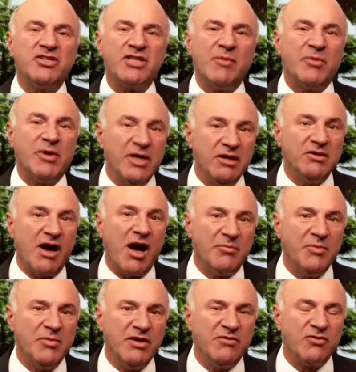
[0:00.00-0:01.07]
somebody, not
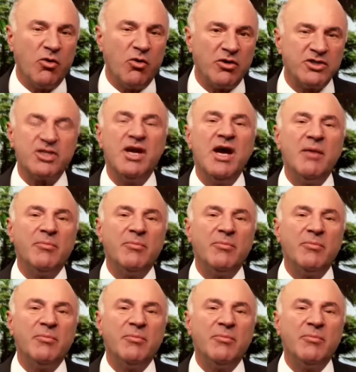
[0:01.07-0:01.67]
me, of course,